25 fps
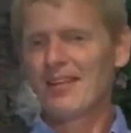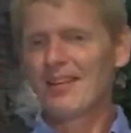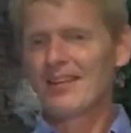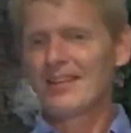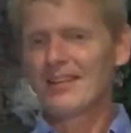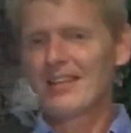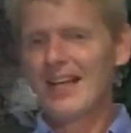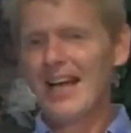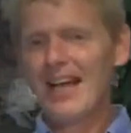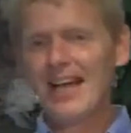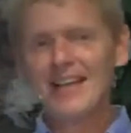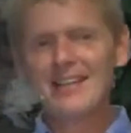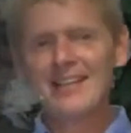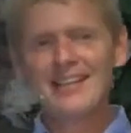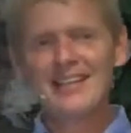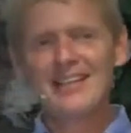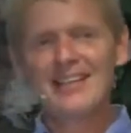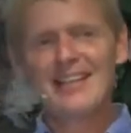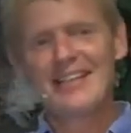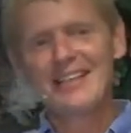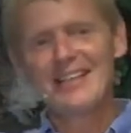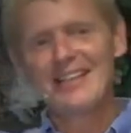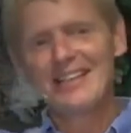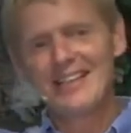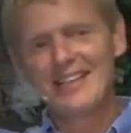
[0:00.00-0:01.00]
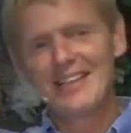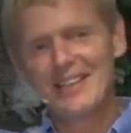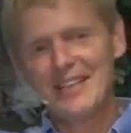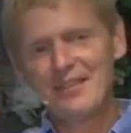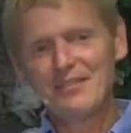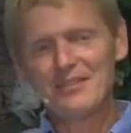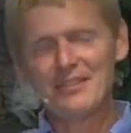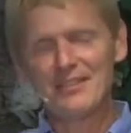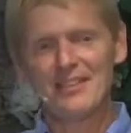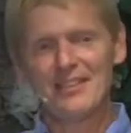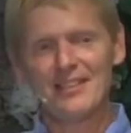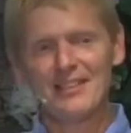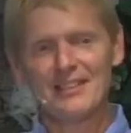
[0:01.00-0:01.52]
God
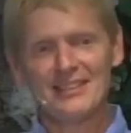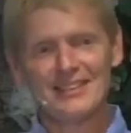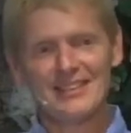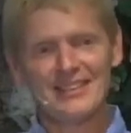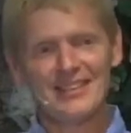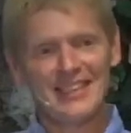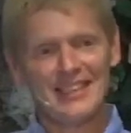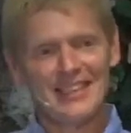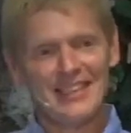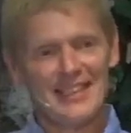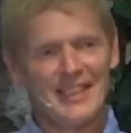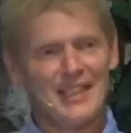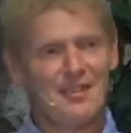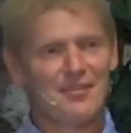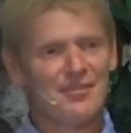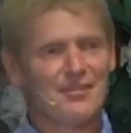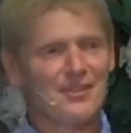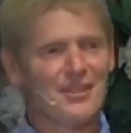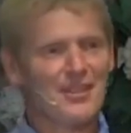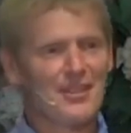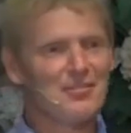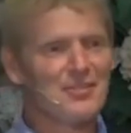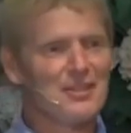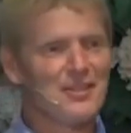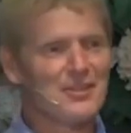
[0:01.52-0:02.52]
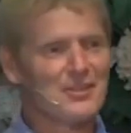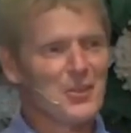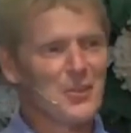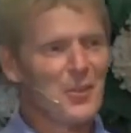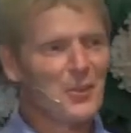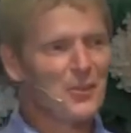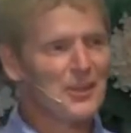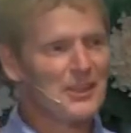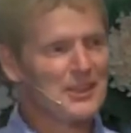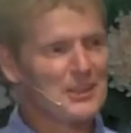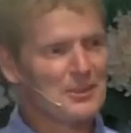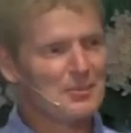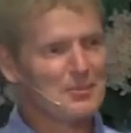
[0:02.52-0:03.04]
gives us the gift of His
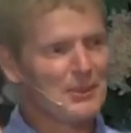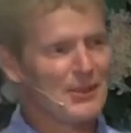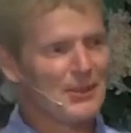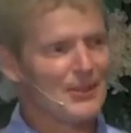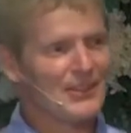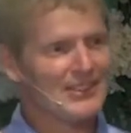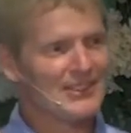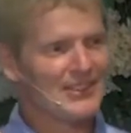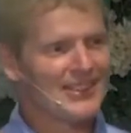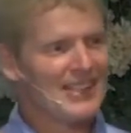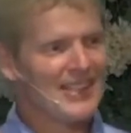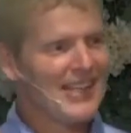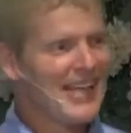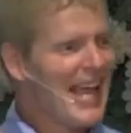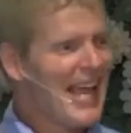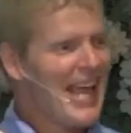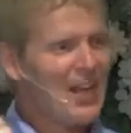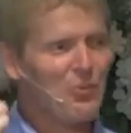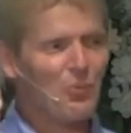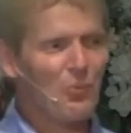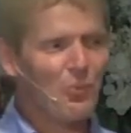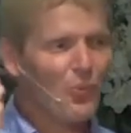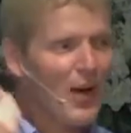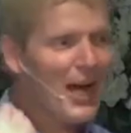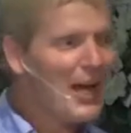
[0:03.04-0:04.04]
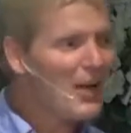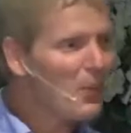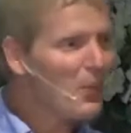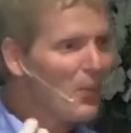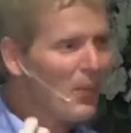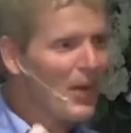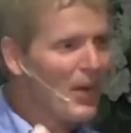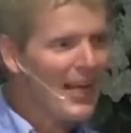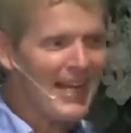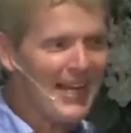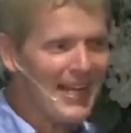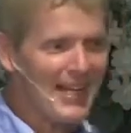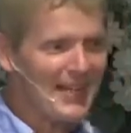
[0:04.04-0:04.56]
Holy Spirit. And right away,